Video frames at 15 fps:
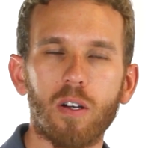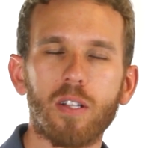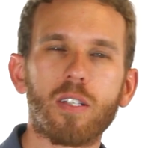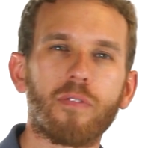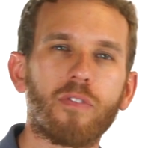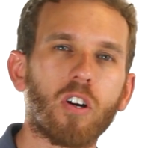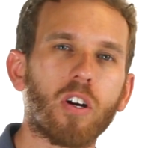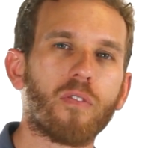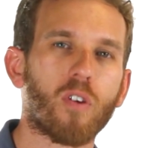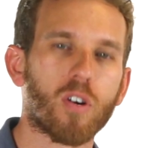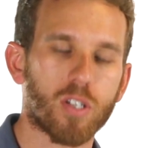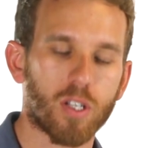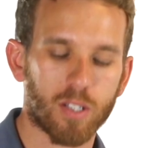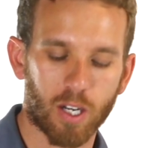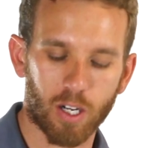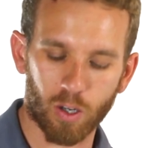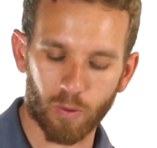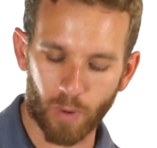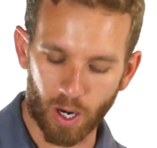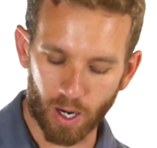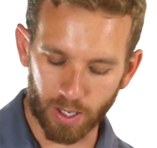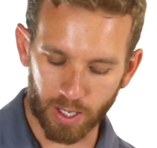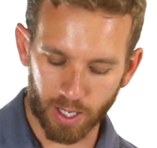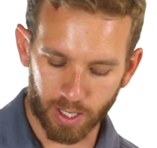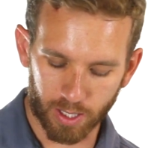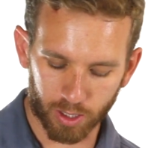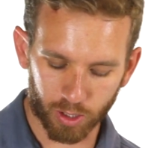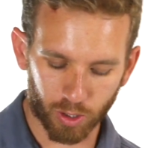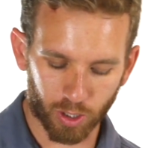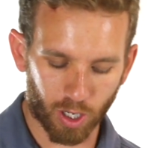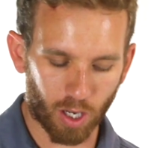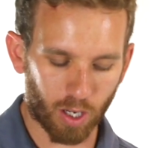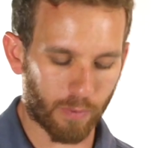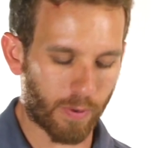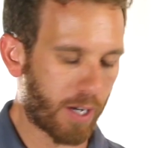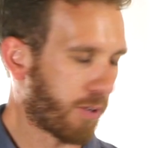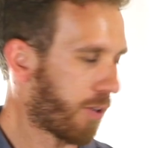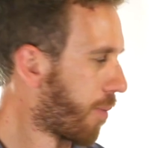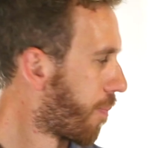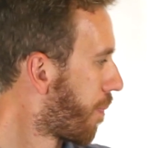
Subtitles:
It's a very versatile rod, good all around.